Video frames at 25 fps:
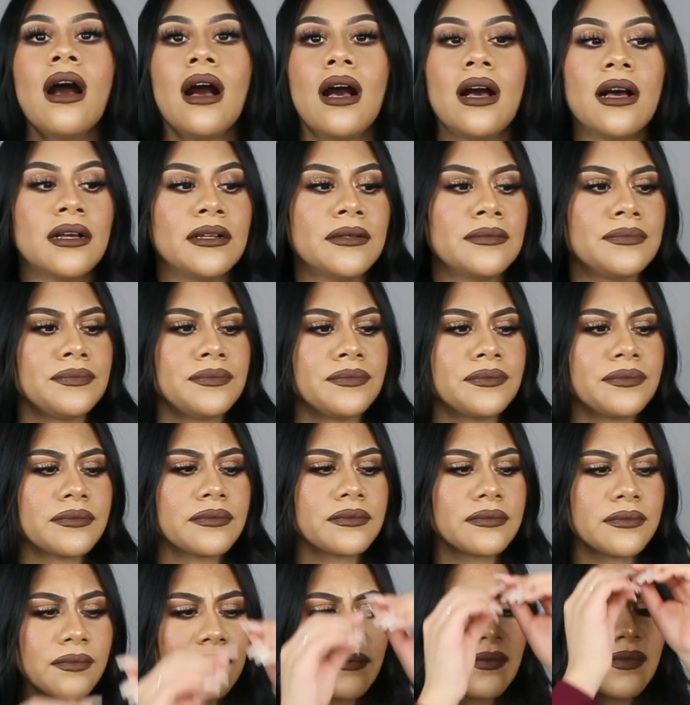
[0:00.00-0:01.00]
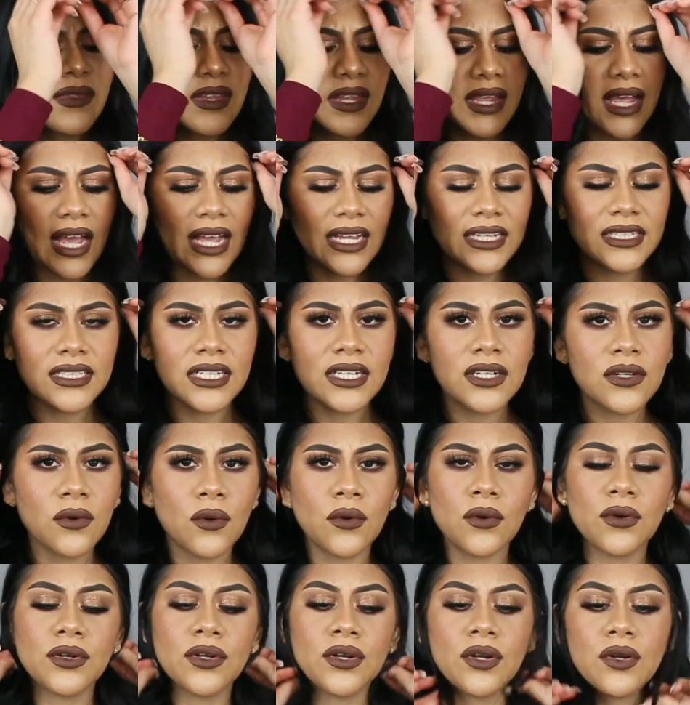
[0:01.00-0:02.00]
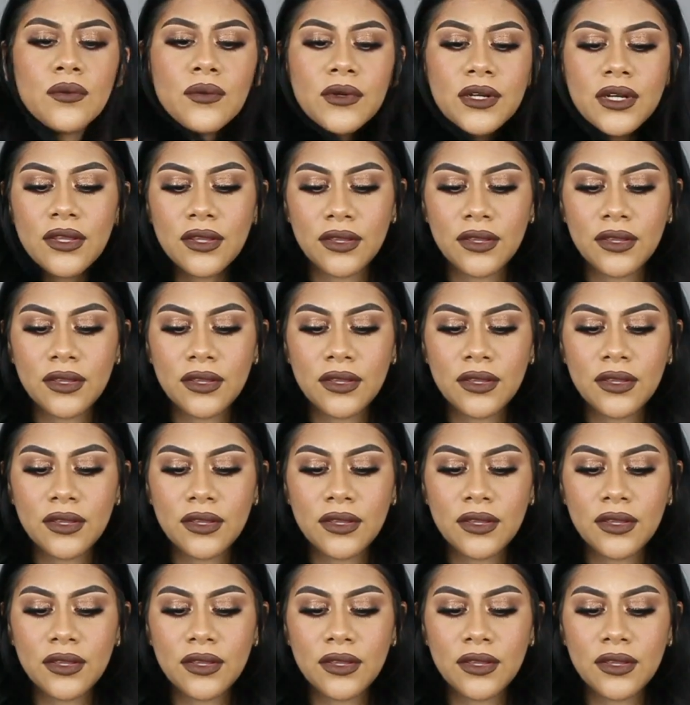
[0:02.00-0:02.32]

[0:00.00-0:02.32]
I did order one